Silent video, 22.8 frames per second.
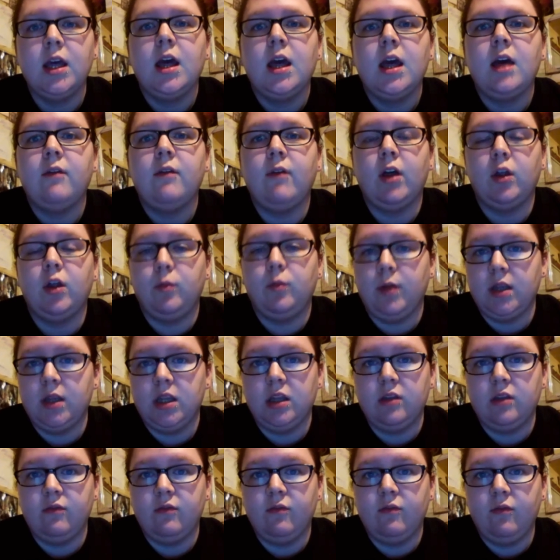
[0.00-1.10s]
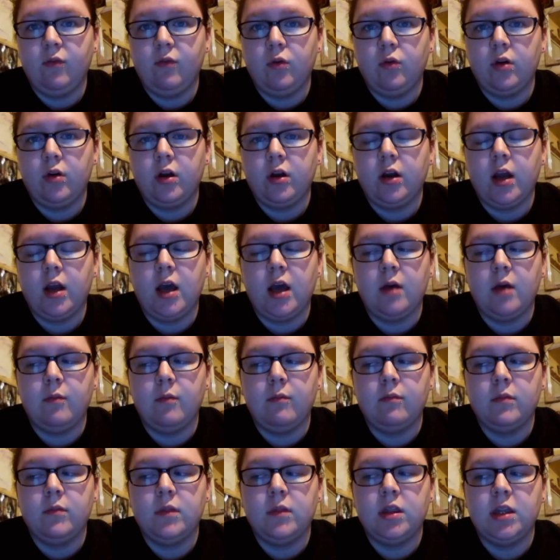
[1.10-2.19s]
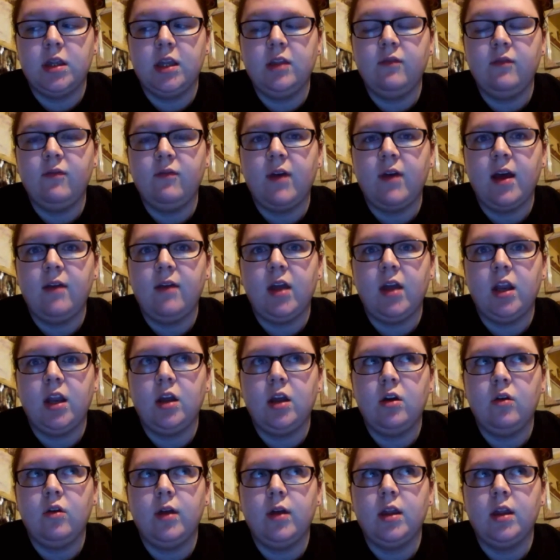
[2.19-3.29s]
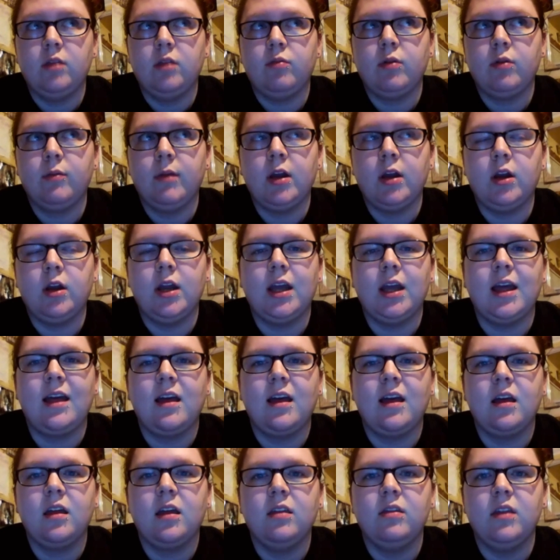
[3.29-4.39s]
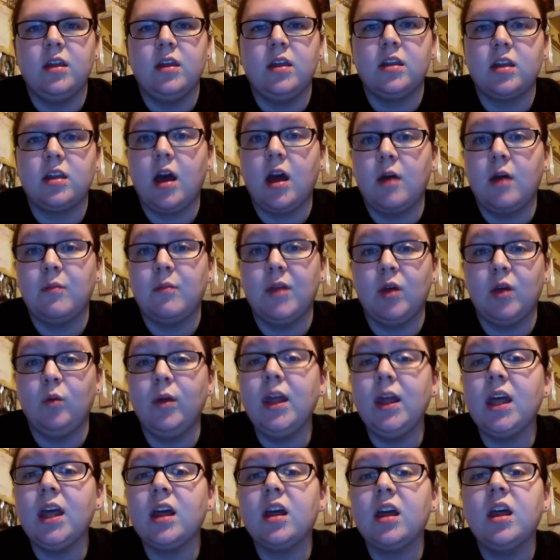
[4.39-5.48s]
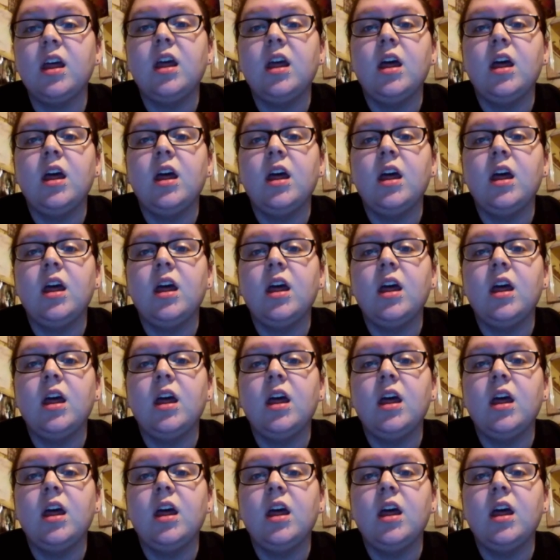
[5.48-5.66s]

followed by Season 4. Season 5 I know is premiering this coming week,